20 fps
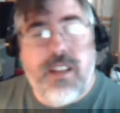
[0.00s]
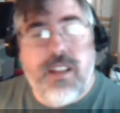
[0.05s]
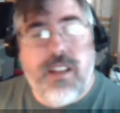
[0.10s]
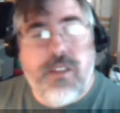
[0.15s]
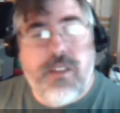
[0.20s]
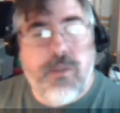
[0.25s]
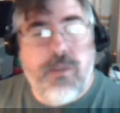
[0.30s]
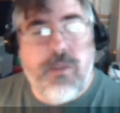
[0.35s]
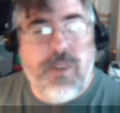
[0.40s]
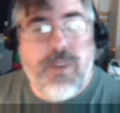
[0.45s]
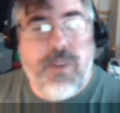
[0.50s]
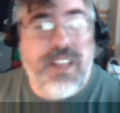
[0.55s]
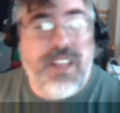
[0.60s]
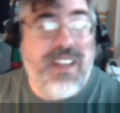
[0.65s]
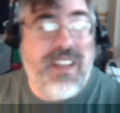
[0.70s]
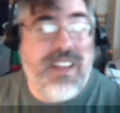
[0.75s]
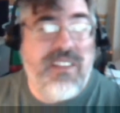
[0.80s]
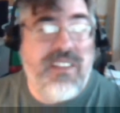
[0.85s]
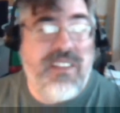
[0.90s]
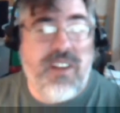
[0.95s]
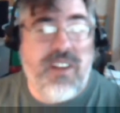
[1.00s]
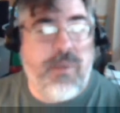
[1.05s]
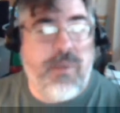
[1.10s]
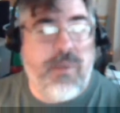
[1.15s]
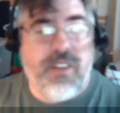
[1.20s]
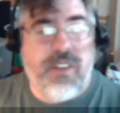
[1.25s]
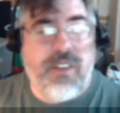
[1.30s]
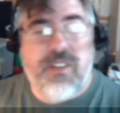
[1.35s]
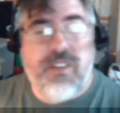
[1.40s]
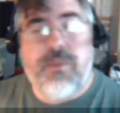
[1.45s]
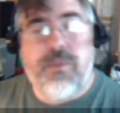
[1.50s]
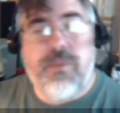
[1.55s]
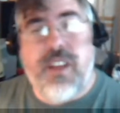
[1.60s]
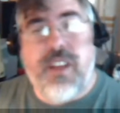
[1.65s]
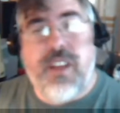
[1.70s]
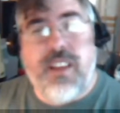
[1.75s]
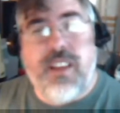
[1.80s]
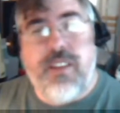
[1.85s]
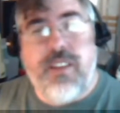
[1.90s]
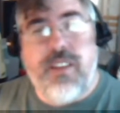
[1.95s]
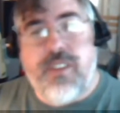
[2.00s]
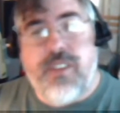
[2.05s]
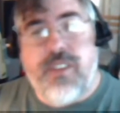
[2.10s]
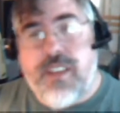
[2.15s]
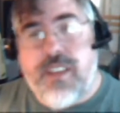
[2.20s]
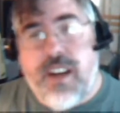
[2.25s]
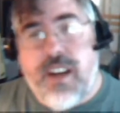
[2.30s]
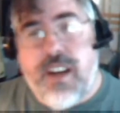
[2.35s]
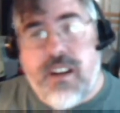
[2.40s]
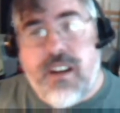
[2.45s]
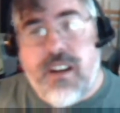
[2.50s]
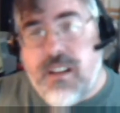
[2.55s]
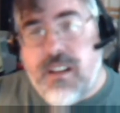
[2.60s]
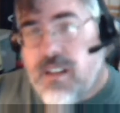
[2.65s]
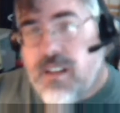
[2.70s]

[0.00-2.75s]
The third one, he takes a couple of sips and he leaves it there.